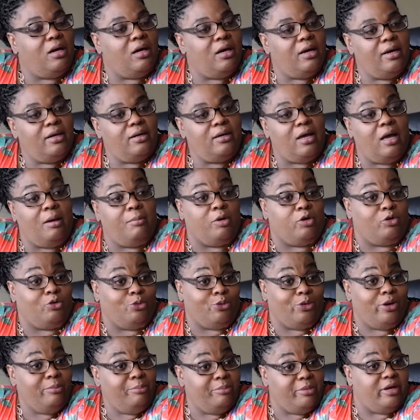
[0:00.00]
aunt. I'm a
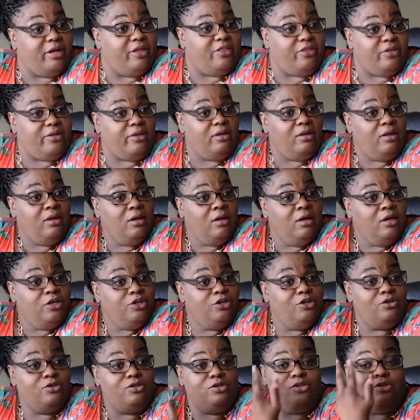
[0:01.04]
grandmother.
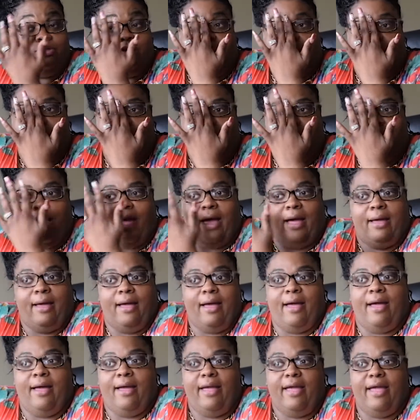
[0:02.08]
You know,
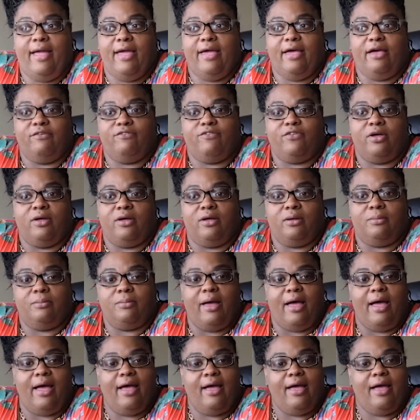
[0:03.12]

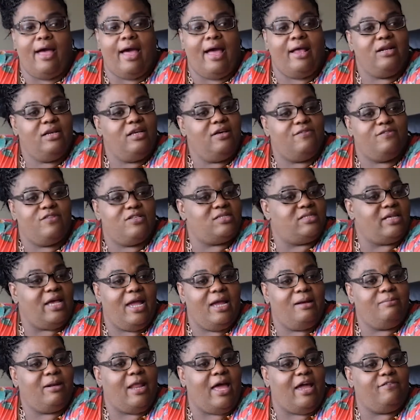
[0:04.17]
I live the
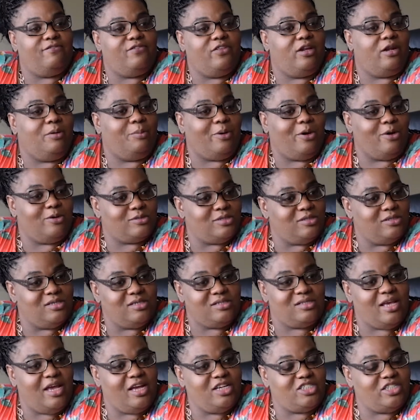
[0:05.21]
same life that a person
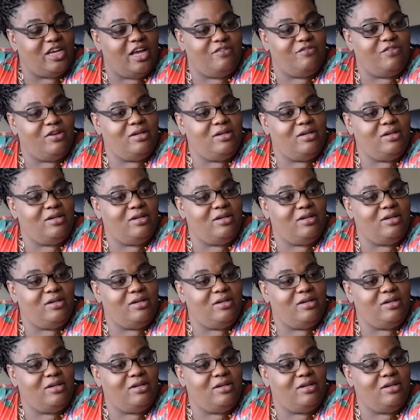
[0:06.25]
that's HIV